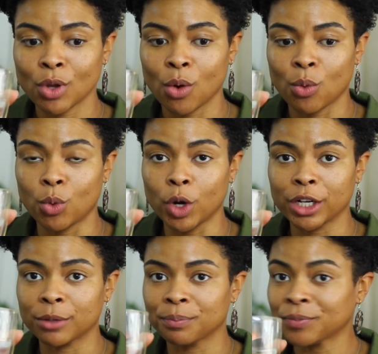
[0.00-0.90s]
Water.
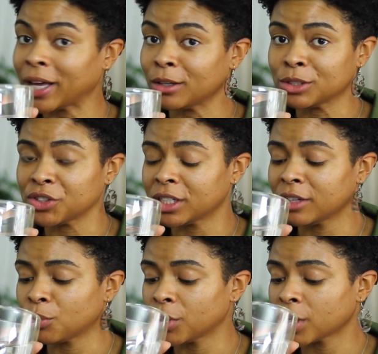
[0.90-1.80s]
I don't drink enough
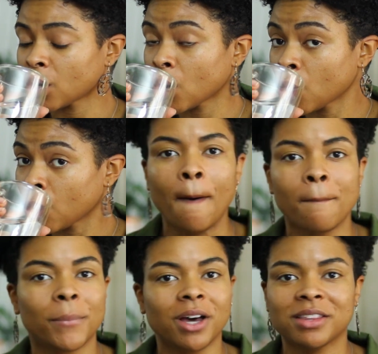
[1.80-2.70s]
water.
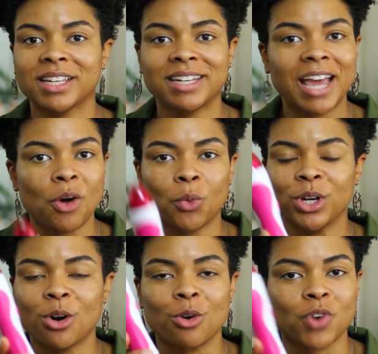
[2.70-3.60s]
But other than that, we're
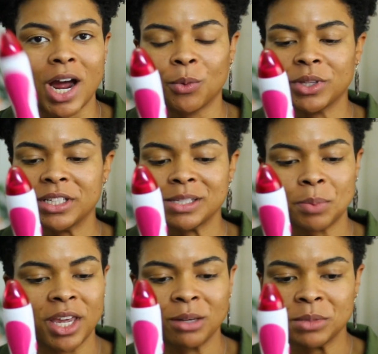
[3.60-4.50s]
gonna rock with this
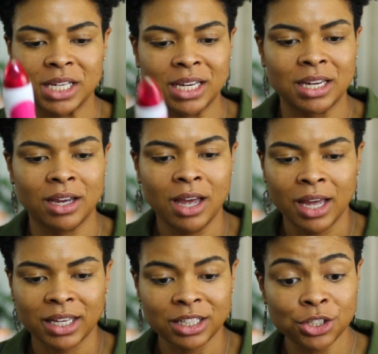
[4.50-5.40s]
PMD
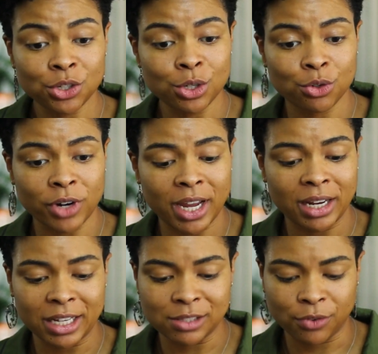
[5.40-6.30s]
clinical grade
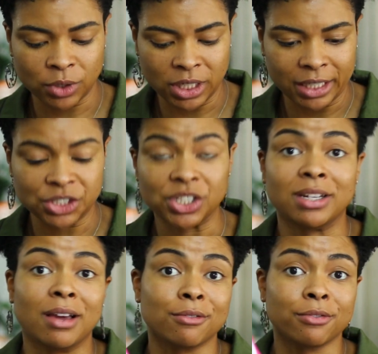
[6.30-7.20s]
exfoliation
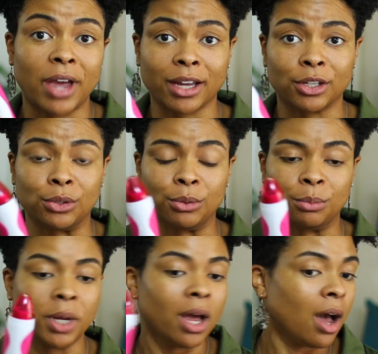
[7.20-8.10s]
vacuum.
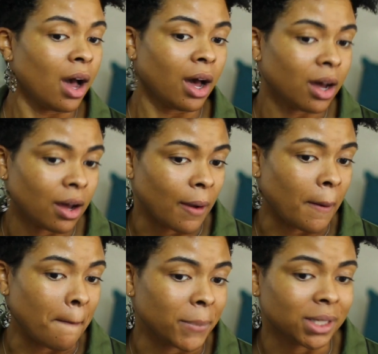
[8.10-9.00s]

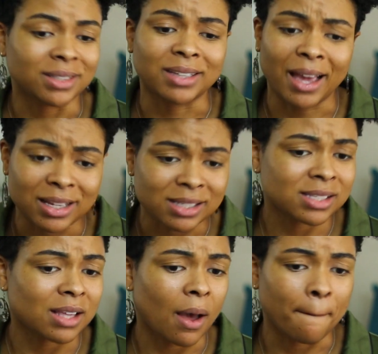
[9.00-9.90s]
Yes,
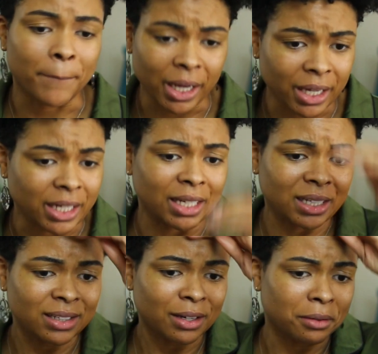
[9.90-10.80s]
buddy.
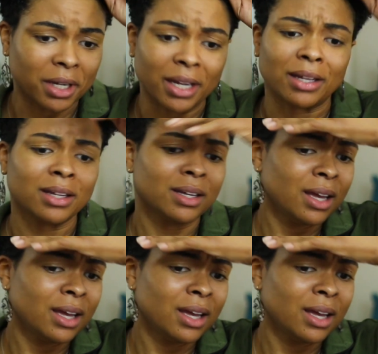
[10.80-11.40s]
Okay.